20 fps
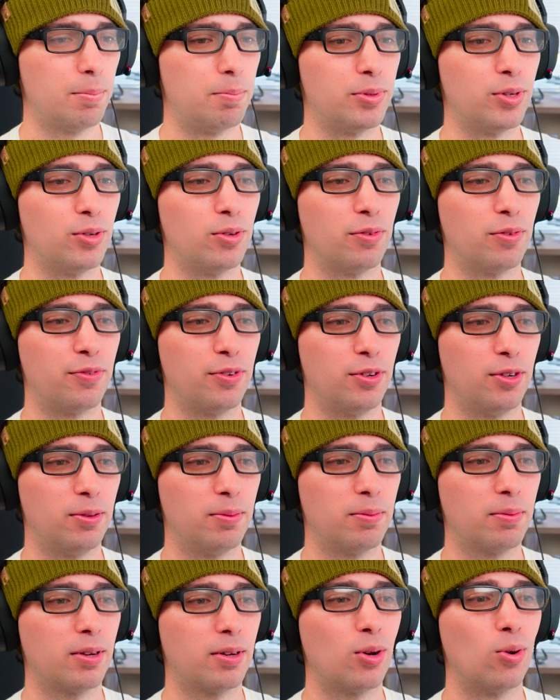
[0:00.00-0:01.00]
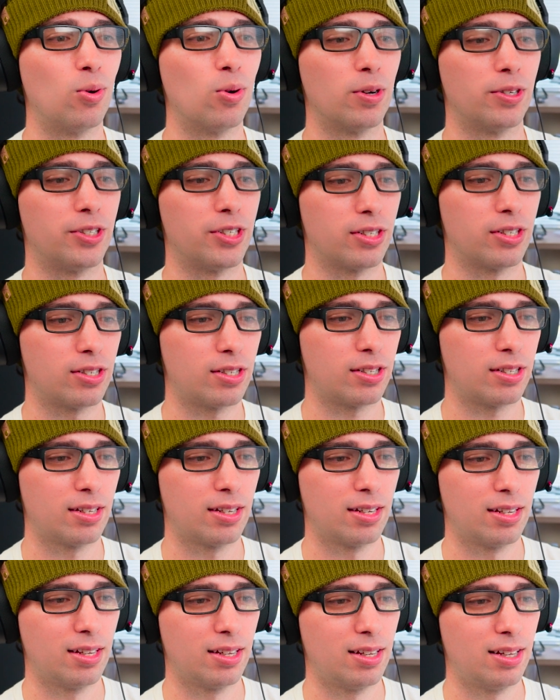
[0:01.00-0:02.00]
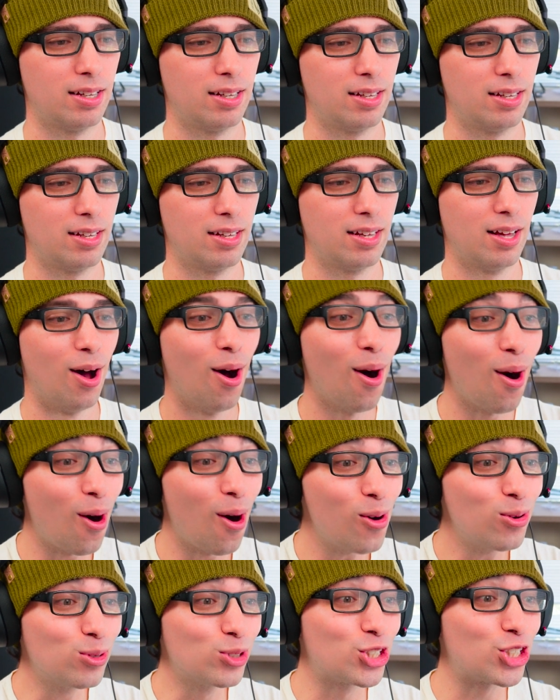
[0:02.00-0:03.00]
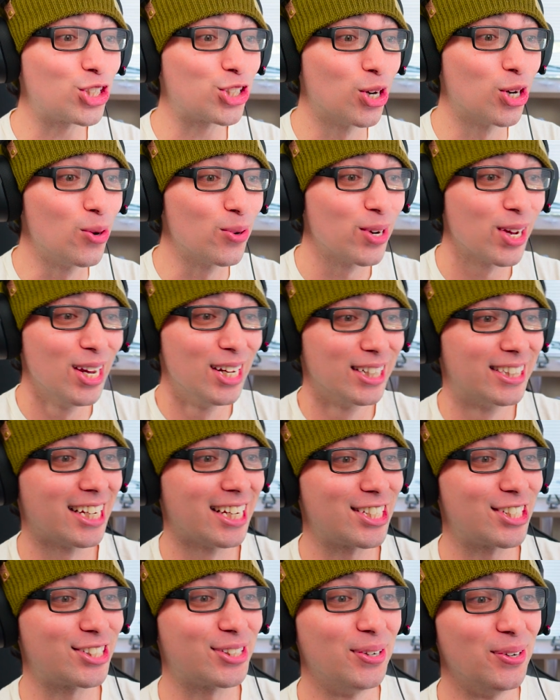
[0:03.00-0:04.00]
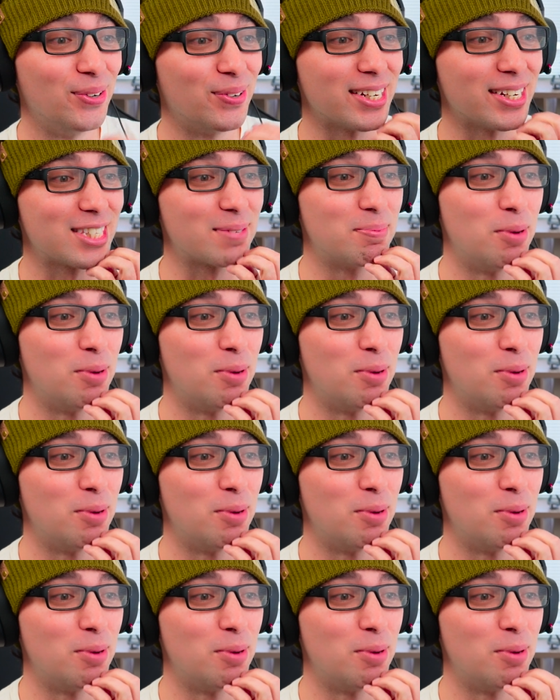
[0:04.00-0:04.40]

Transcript: Beautiful, gorgeous. Oh shoot! This dude is